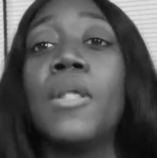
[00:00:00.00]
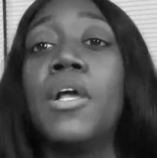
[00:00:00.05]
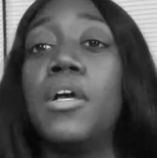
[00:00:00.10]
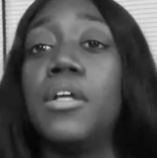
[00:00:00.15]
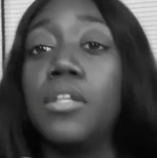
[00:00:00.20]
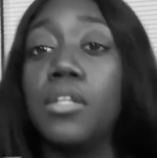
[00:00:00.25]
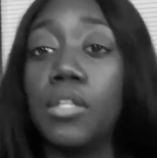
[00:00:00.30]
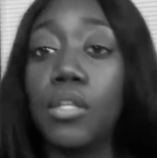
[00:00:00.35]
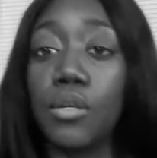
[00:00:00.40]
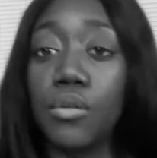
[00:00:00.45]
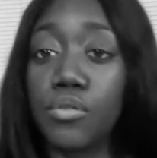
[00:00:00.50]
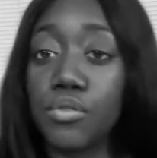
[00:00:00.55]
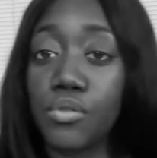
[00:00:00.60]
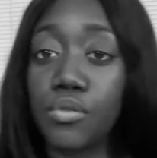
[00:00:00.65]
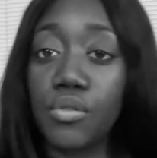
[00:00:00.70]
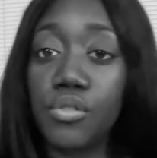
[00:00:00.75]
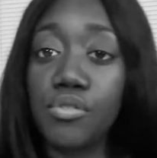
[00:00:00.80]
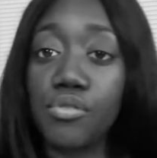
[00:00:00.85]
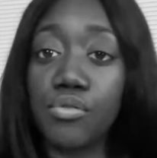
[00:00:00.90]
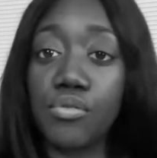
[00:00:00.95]
long
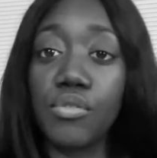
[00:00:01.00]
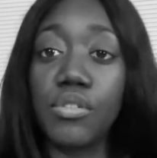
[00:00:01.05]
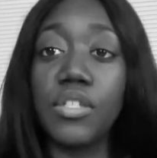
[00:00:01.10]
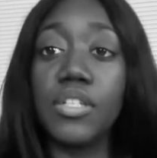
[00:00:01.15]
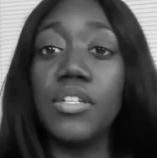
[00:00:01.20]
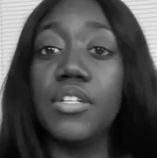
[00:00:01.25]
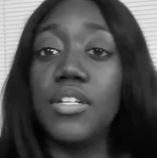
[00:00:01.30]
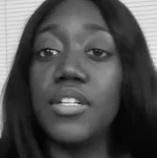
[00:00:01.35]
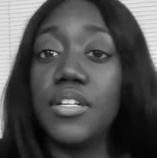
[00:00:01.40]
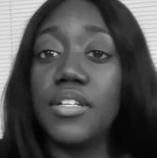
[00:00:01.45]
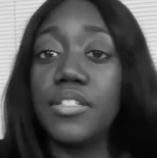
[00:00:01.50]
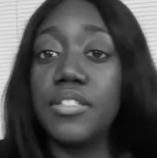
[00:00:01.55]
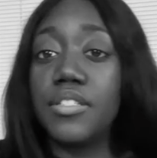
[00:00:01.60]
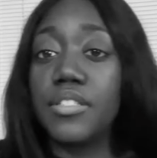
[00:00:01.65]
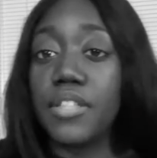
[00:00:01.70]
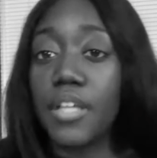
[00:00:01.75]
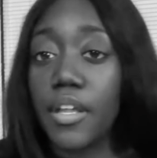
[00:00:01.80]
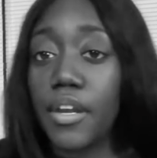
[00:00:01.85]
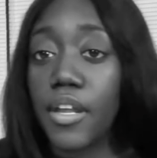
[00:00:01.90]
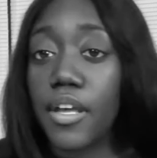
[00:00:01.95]
story short,
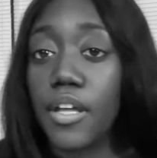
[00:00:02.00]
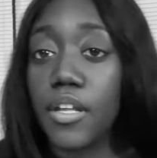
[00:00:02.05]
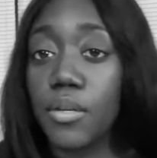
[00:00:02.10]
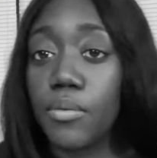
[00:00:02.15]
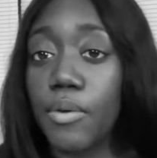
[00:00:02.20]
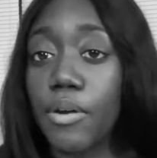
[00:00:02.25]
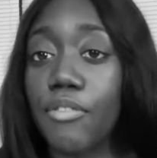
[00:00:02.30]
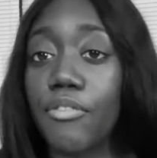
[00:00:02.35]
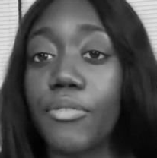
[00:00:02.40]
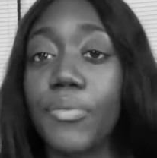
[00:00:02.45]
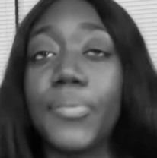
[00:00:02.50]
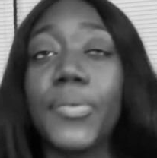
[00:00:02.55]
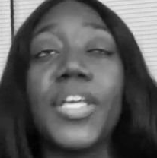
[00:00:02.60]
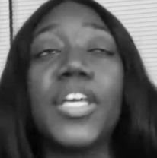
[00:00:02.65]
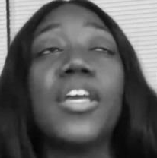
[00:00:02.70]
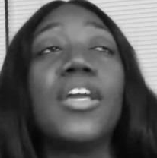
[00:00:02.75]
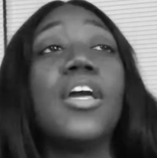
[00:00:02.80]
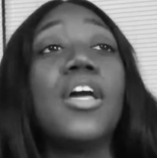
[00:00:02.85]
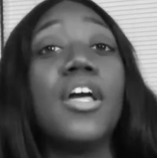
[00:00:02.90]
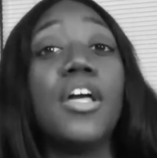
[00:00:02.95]
stay the hell away from me.
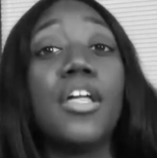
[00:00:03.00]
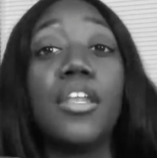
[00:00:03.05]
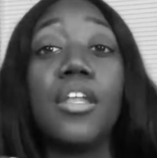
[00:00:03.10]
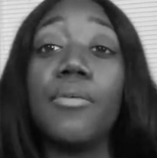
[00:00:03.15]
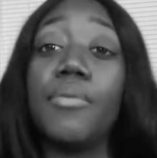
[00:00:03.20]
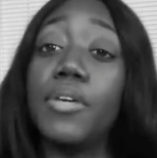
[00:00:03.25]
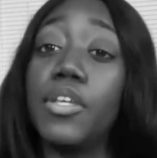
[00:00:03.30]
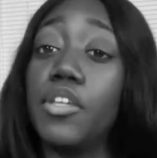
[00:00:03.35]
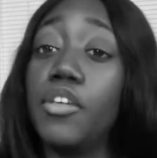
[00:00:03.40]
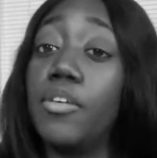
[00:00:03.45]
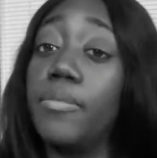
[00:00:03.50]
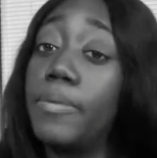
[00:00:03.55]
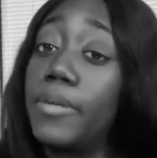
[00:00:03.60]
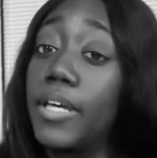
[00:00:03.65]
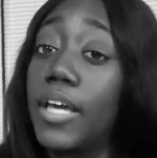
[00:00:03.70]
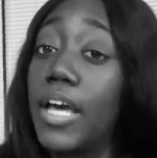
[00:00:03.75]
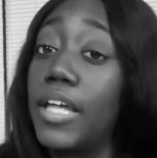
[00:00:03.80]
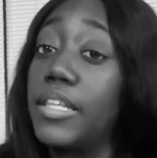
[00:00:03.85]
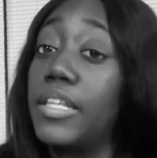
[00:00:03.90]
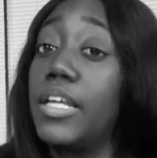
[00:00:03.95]
Now, when Cupid
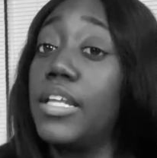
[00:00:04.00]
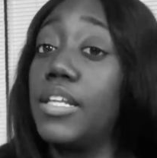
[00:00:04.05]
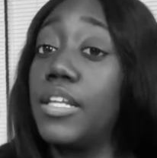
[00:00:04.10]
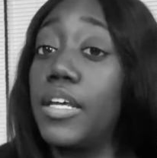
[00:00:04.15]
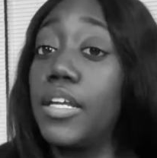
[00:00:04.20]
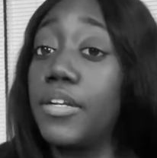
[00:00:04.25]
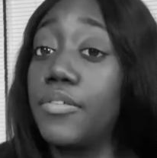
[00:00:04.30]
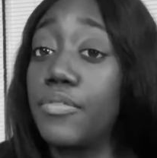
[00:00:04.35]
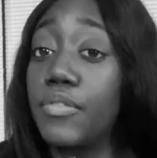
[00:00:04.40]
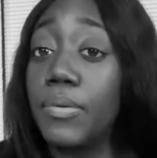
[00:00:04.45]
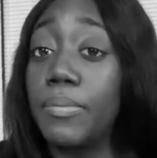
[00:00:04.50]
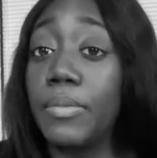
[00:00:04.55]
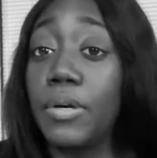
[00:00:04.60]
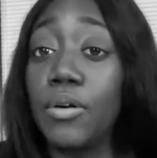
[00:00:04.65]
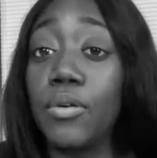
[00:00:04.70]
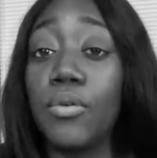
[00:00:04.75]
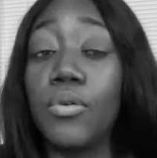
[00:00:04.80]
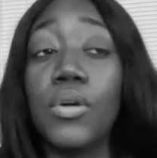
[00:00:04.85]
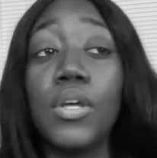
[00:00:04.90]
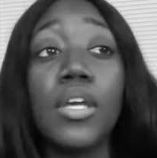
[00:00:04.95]
got that letter from
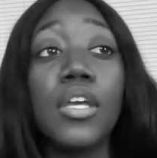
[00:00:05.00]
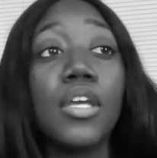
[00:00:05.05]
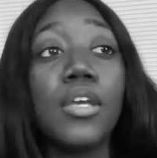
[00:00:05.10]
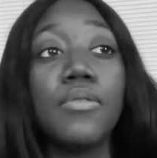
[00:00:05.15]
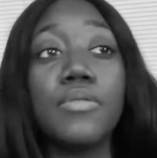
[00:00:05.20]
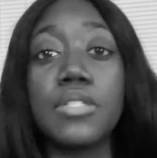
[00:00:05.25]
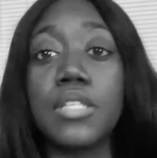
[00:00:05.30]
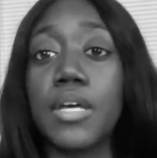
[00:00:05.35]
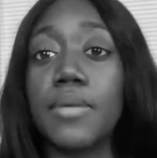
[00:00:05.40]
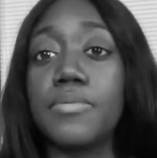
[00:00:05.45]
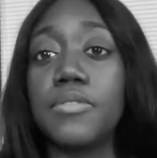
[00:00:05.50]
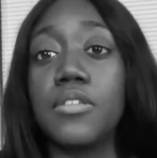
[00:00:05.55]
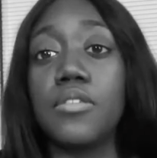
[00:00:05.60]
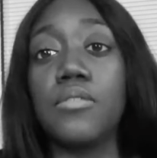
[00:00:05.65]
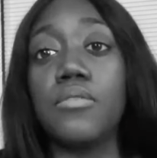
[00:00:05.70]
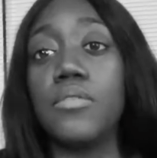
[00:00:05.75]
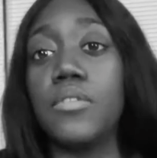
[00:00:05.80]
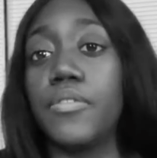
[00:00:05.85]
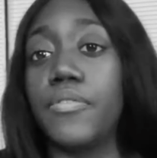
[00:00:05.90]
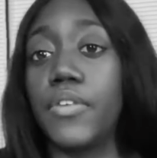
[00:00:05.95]
Mo, he was
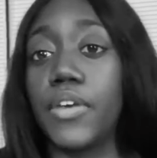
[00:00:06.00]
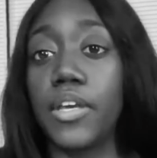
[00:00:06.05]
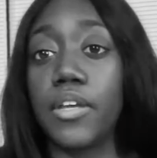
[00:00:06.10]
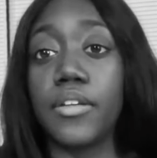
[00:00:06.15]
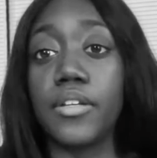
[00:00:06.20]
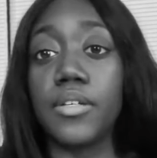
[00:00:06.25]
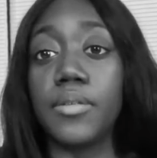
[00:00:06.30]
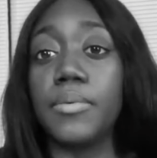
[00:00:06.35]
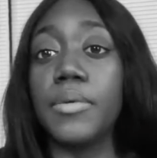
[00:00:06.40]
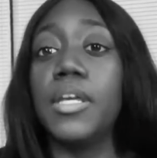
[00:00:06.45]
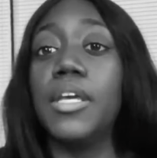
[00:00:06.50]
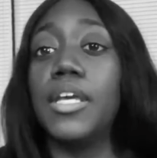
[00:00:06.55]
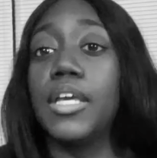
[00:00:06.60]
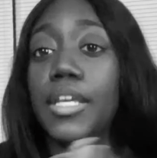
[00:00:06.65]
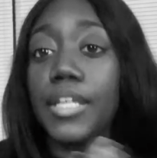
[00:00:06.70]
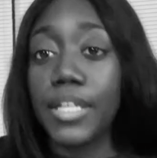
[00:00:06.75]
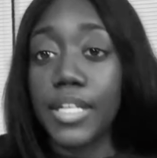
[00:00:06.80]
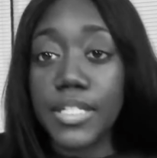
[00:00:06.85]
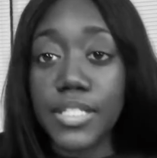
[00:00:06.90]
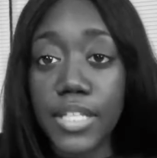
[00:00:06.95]
absolutely fed up. And
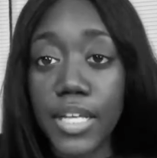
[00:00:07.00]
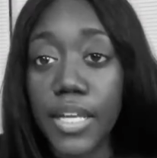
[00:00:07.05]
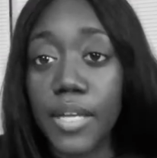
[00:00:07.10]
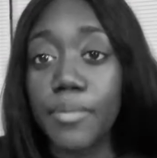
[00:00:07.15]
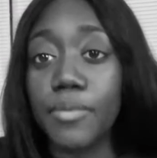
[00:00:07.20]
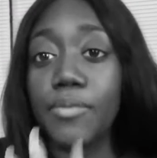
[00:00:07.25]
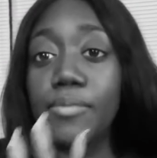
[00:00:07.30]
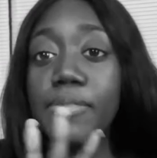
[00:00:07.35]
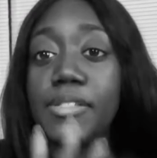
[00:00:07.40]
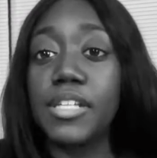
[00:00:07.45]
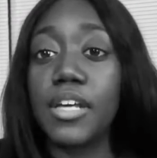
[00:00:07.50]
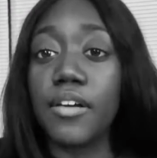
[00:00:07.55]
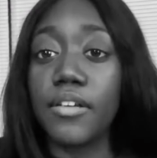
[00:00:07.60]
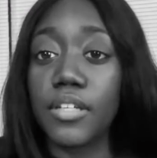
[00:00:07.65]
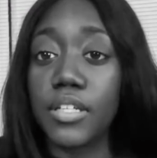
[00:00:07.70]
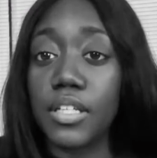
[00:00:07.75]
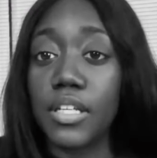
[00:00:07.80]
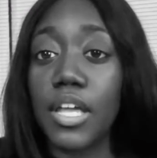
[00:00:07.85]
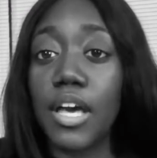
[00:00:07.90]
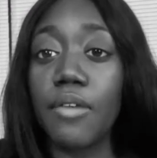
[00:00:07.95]
yes, I am gonna be talking a
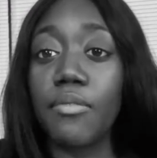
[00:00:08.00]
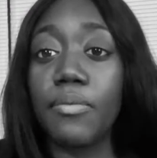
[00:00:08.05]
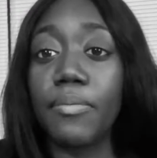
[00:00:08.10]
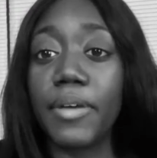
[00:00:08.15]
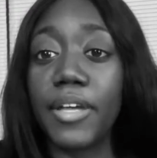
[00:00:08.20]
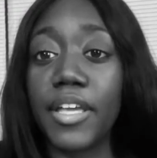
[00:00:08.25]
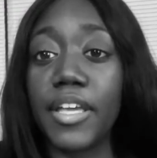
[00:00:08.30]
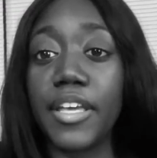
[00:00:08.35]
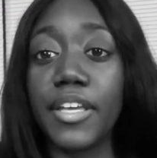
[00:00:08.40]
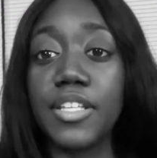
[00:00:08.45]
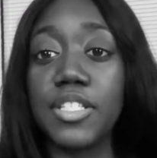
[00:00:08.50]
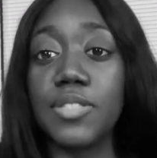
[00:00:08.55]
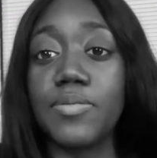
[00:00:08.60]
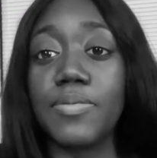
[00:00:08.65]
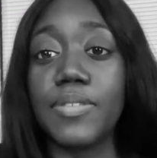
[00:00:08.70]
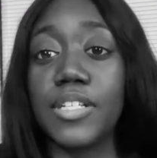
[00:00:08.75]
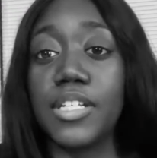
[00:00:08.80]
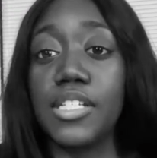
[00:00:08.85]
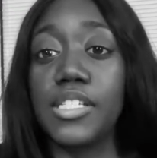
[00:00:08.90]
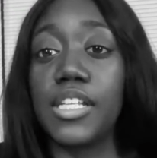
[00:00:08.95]
lot with my hands
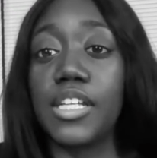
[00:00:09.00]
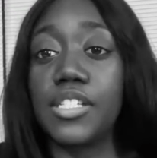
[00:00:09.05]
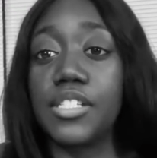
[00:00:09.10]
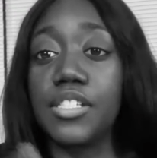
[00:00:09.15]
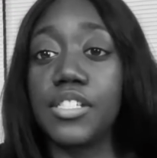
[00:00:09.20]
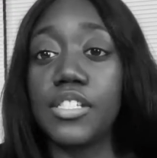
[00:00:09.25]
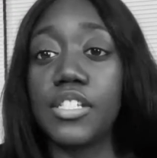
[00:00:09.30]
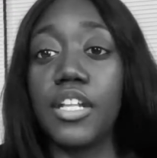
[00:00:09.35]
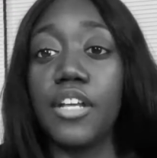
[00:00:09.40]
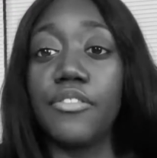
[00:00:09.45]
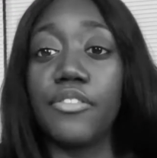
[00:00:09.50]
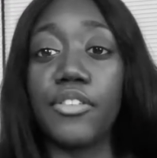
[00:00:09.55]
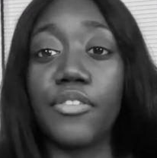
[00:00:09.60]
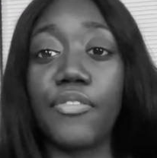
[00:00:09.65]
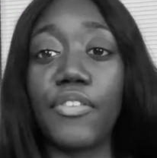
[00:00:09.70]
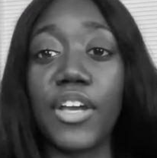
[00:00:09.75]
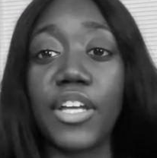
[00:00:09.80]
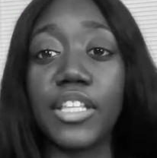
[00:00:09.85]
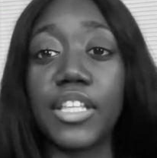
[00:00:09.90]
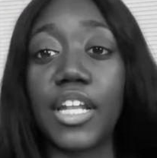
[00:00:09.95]
because I just love the
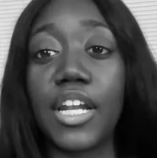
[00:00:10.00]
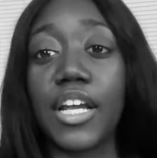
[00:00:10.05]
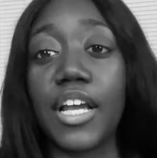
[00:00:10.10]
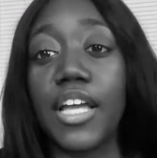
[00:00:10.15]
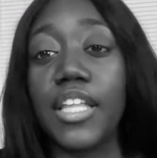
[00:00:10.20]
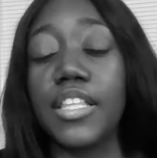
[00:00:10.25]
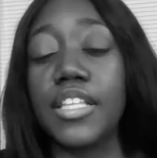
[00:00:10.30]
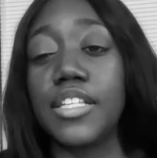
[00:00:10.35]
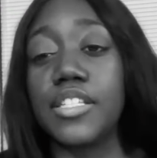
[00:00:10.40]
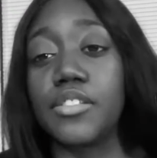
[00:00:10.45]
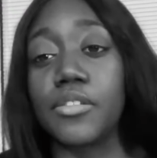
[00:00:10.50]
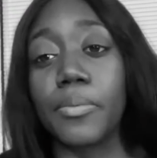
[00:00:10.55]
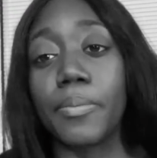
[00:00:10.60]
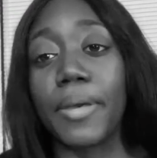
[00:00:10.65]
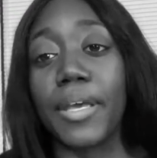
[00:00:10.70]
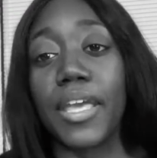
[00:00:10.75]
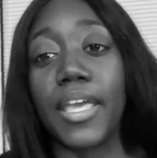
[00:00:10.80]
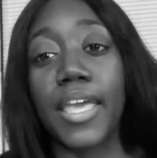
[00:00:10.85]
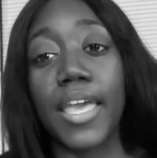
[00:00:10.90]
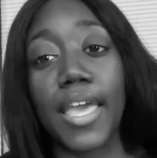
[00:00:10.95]
fact that I got these on my
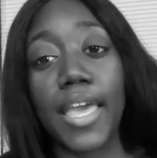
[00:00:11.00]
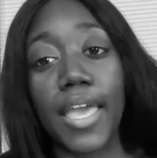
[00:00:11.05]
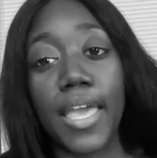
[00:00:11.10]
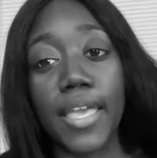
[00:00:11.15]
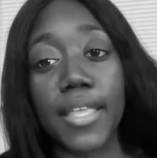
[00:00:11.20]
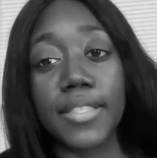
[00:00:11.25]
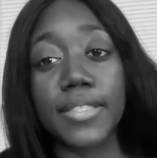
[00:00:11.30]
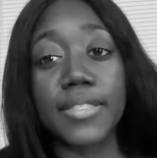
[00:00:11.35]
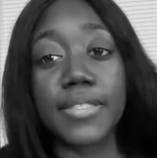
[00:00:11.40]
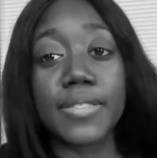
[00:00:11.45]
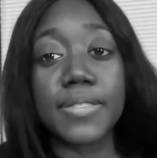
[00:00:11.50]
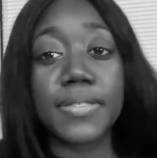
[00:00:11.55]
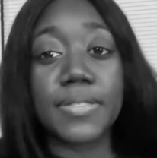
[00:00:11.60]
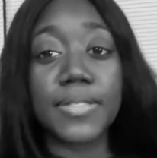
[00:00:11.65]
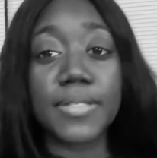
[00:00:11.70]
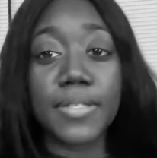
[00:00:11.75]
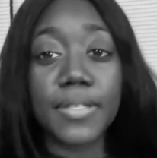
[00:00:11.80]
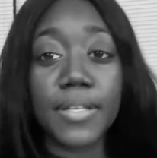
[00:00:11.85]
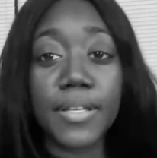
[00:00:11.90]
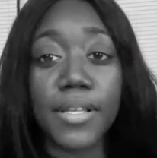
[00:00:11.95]
hands.
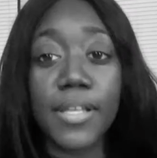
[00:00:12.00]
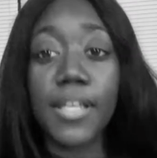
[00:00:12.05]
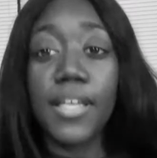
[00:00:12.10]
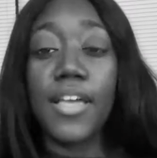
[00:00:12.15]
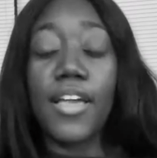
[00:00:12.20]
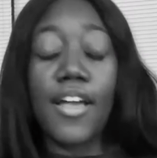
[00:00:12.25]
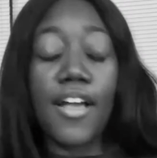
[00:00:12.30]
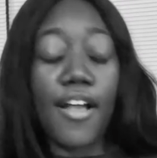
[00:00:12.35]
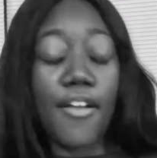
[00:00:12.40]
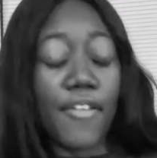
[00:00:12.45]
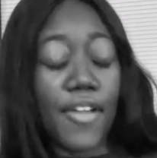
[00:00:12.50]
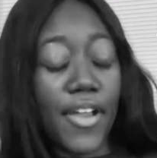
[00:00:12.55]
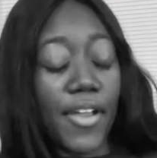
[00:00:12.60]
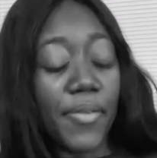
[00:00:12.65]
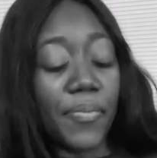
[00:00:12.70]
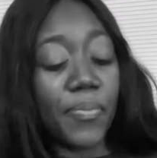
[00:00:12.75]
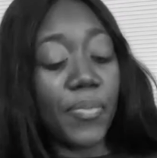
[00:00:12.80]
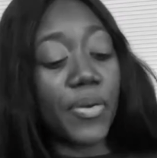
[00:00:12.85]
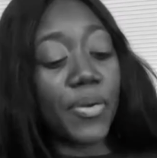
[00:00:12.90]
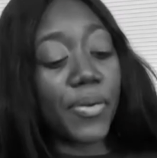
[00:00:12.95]
All right,
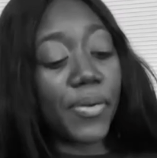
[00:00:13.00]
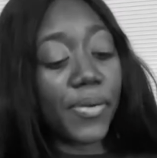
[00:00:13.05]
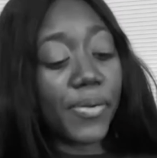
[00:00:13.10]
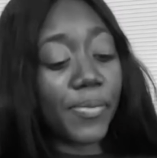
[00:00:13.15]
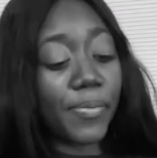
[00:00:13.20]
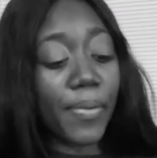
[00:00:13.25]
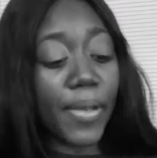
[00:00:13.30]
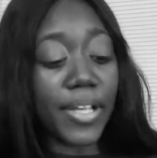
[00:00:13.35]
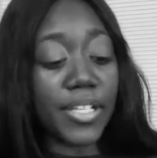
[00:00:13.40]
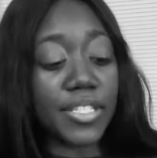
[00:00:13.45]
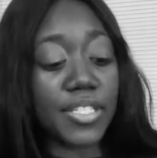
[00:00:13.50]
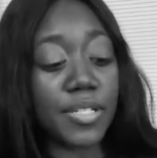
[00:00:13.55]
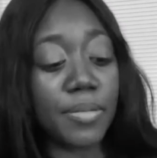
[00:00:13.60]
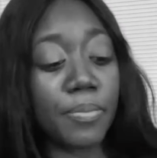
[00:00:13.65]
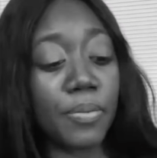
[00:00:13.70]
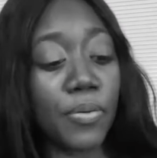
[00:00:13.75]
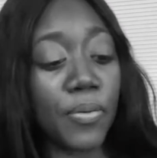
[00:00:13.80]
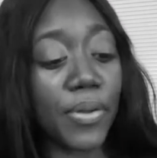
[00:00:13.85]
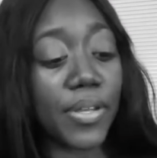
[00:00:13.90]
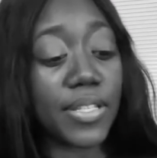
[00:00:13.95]
back to the
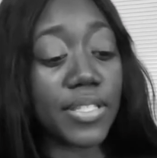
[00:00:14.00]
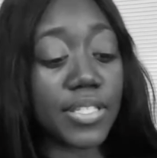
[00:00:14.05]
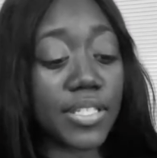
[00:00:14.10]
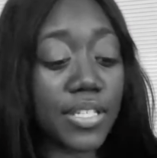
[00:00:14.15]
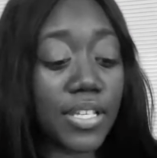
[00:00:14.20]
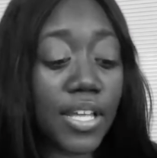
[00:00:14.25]
point.